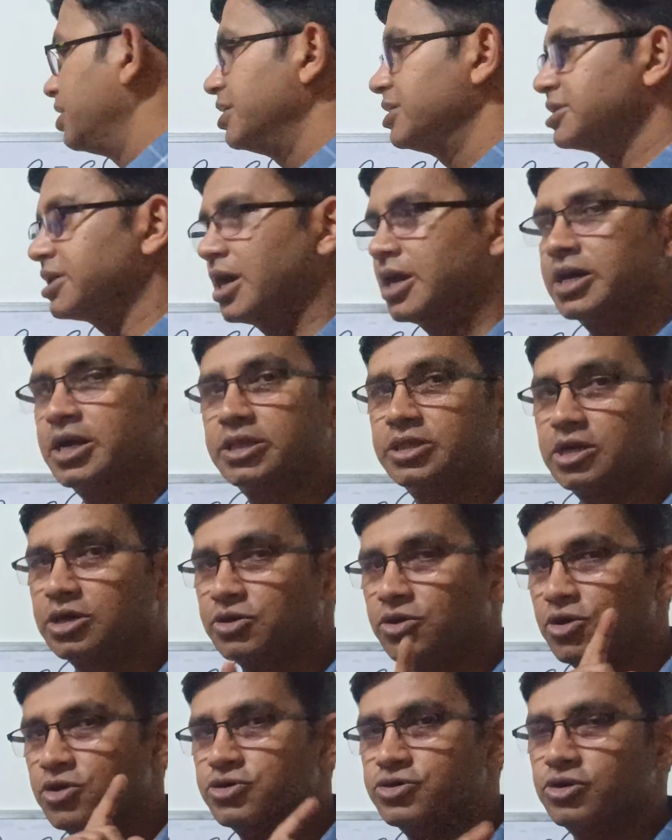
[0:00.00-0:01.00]
is under the
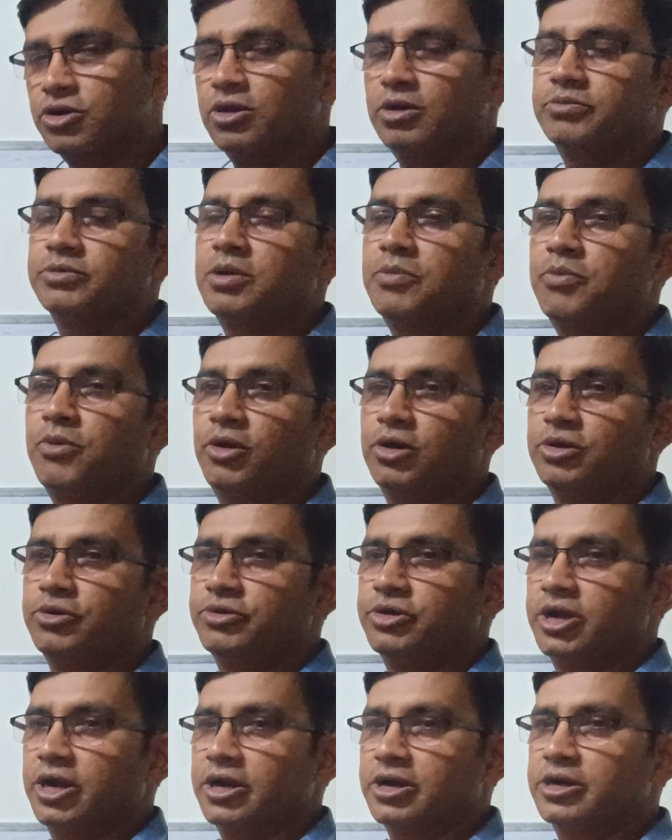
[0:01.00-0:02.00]
control of the
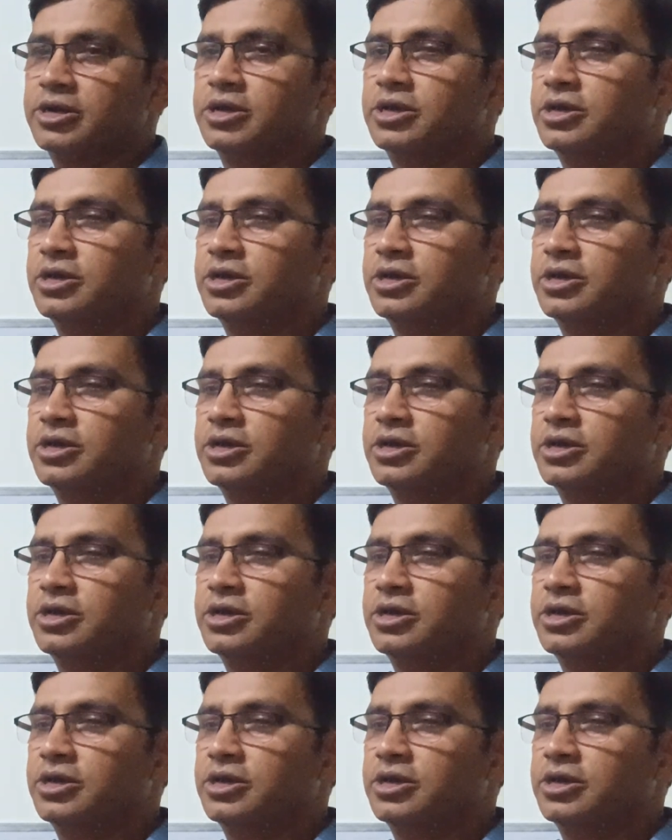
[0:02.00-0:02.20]
polluter.